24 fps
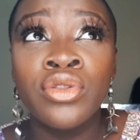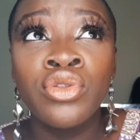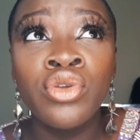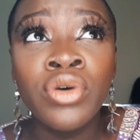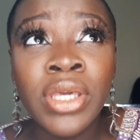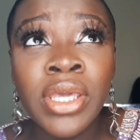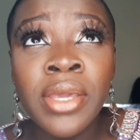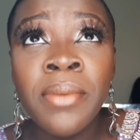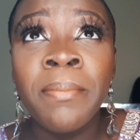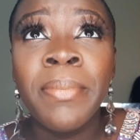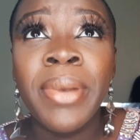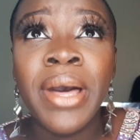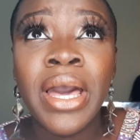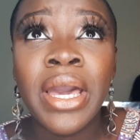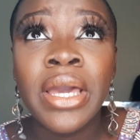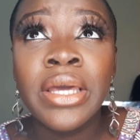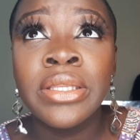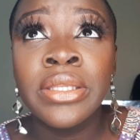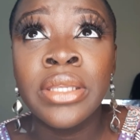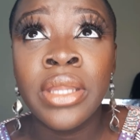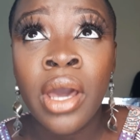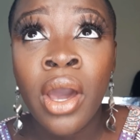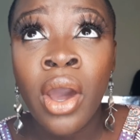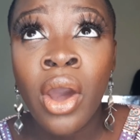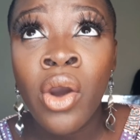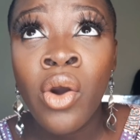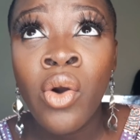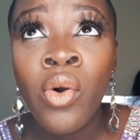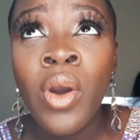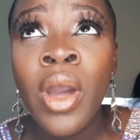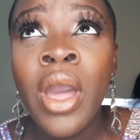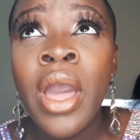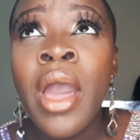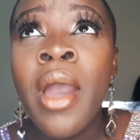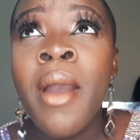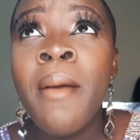looking back now,
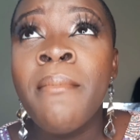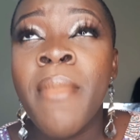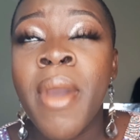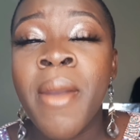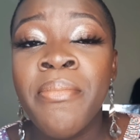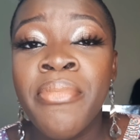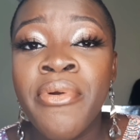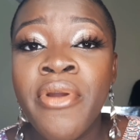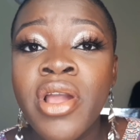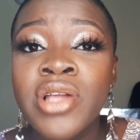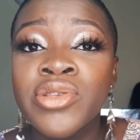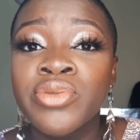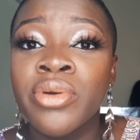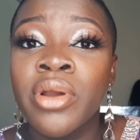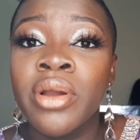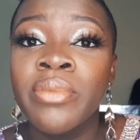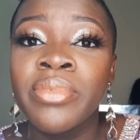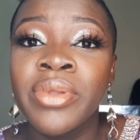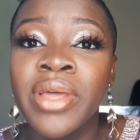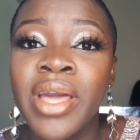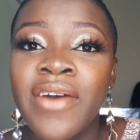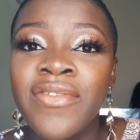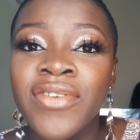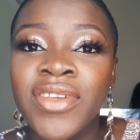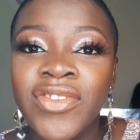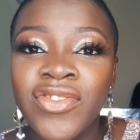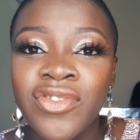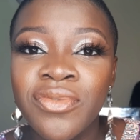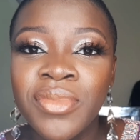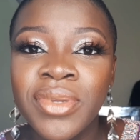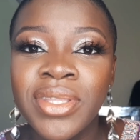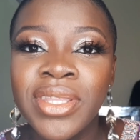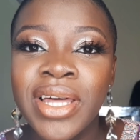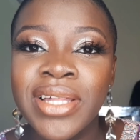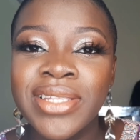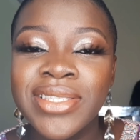my parents probably have given
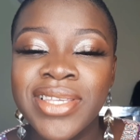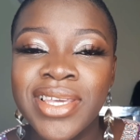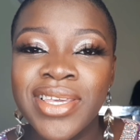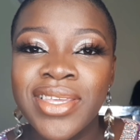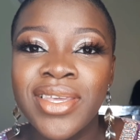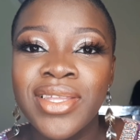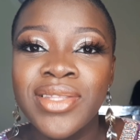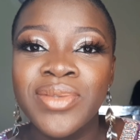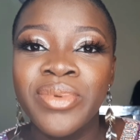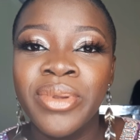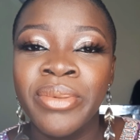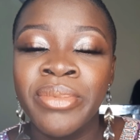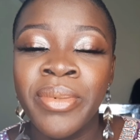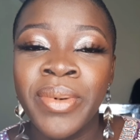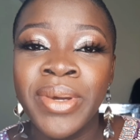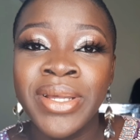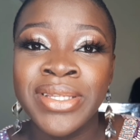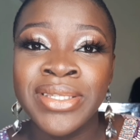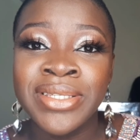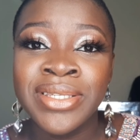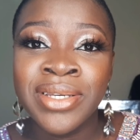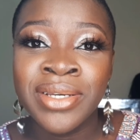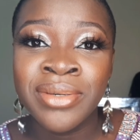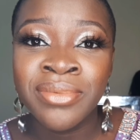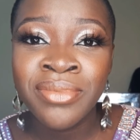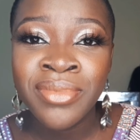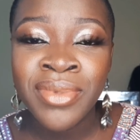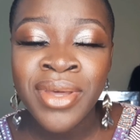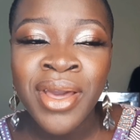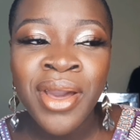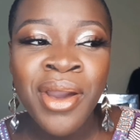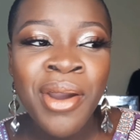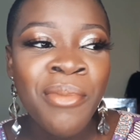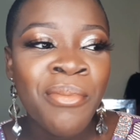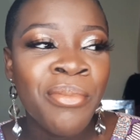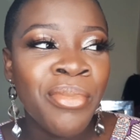me that 10k to pay my madam,
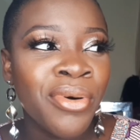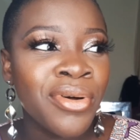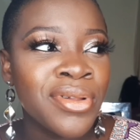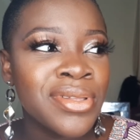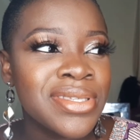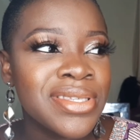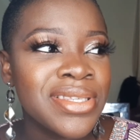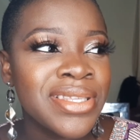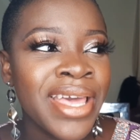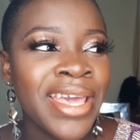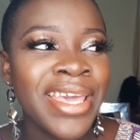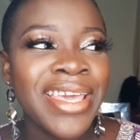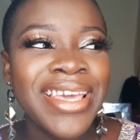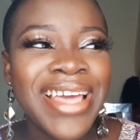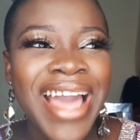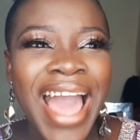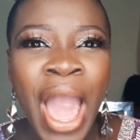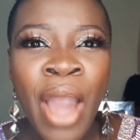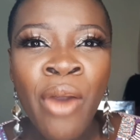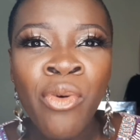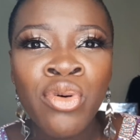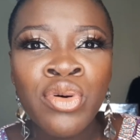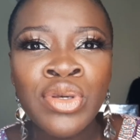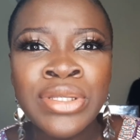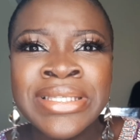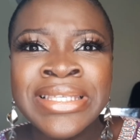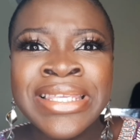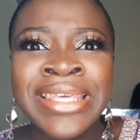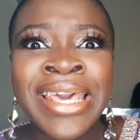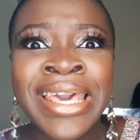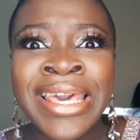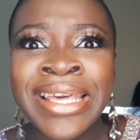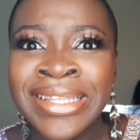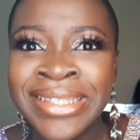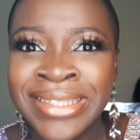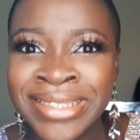but like, I was
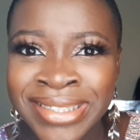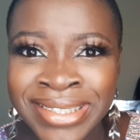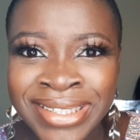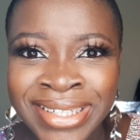scared.